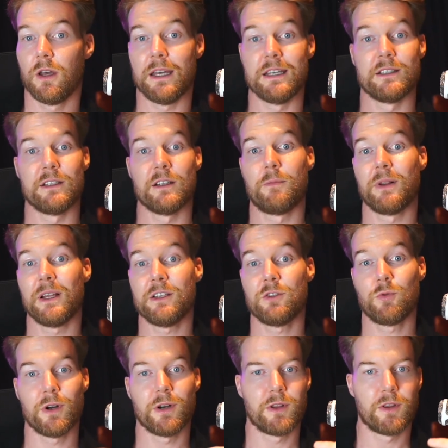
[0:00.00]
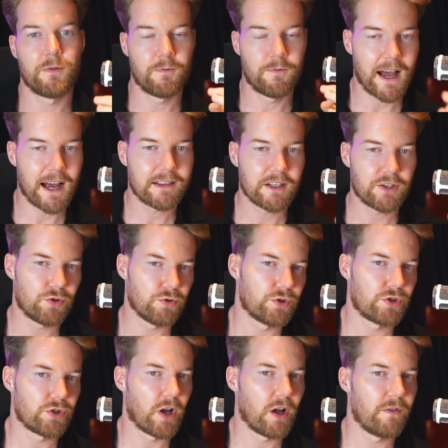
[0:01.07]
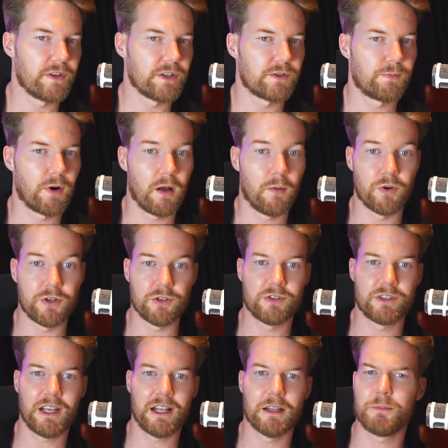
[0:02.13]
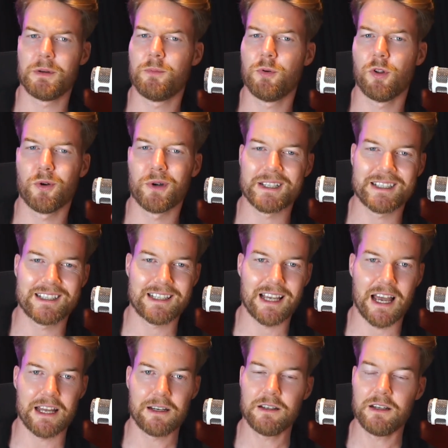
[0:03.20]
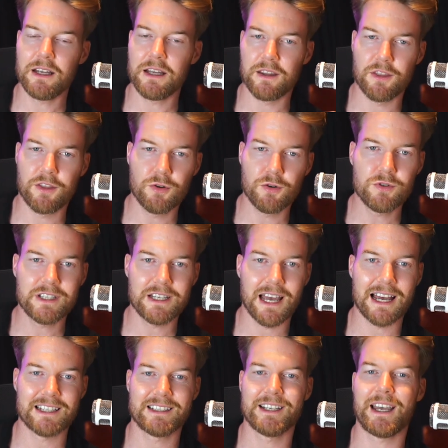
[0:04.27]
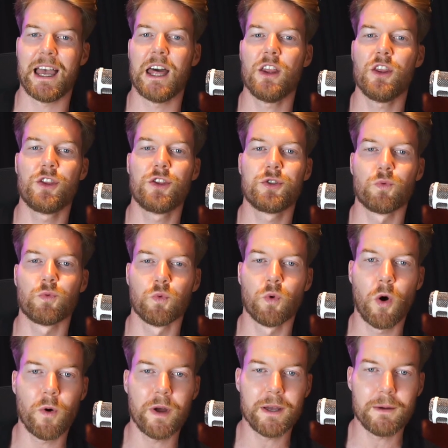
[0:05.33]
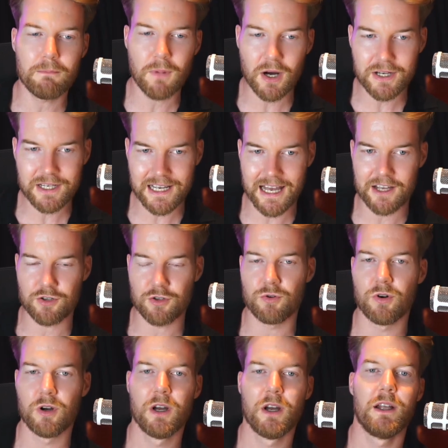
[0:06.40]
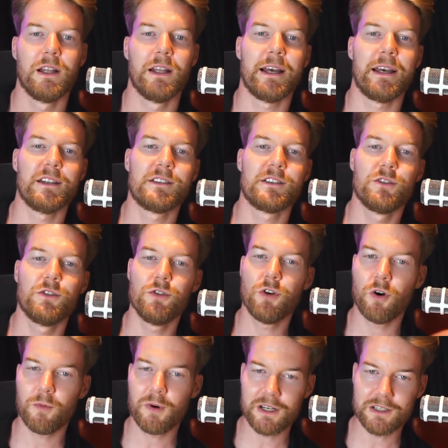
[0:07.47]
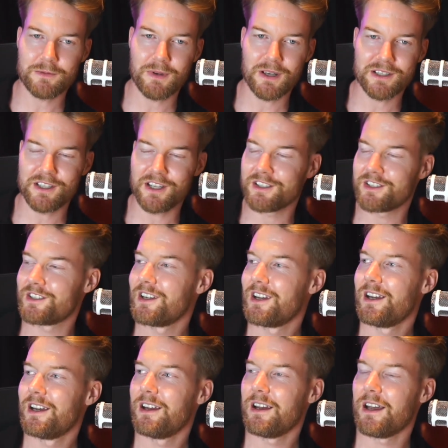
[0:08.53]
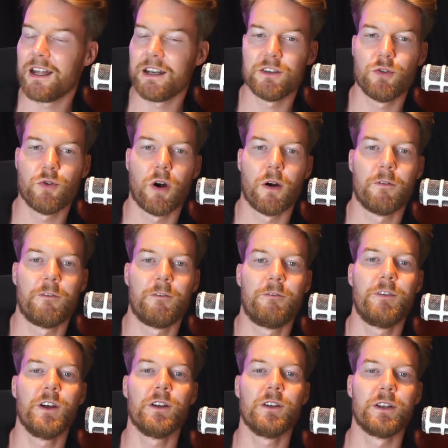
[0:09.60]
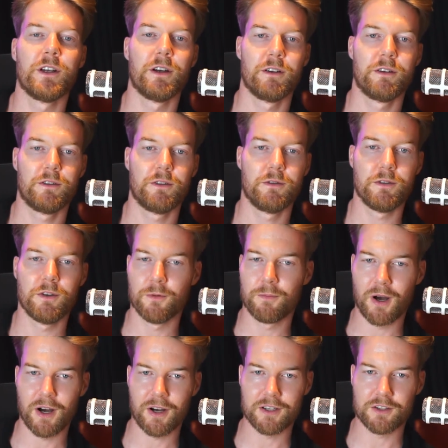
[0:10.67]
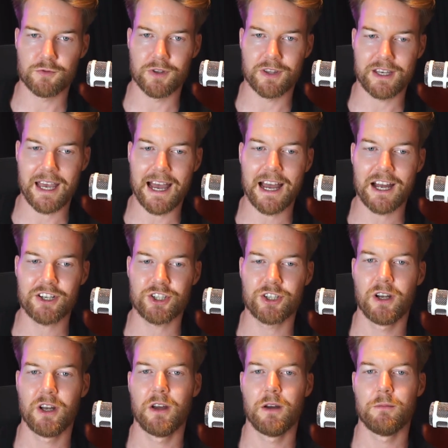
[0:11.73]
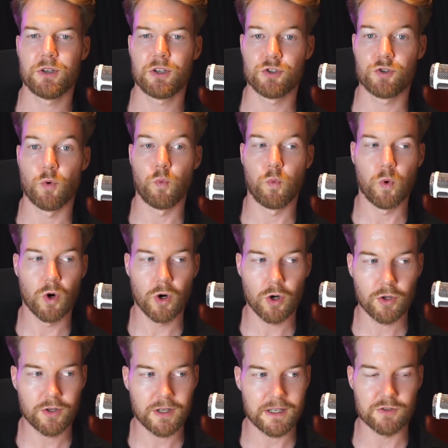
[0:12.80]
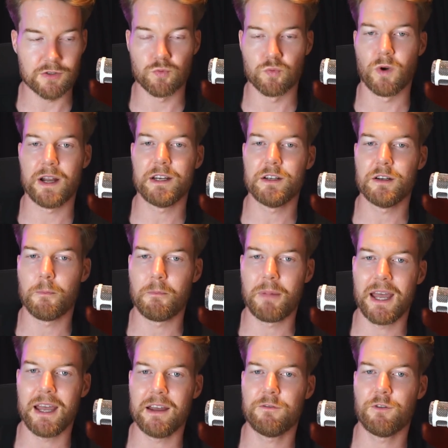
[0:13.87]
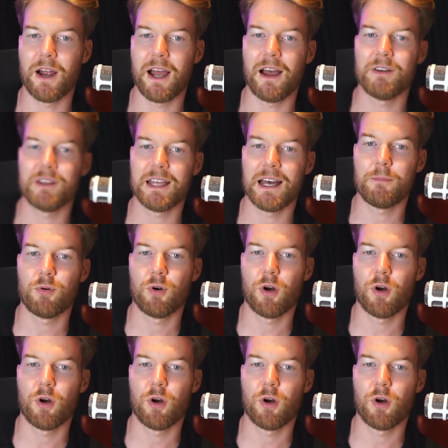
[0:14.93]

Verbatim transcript: Is it a place where the fact that you solve this problem when you sell it, people are excited, enthusiastic, and throwing money at you like it's nobody's business, and you are filled your pockets with cash because the world is ready to pay for having that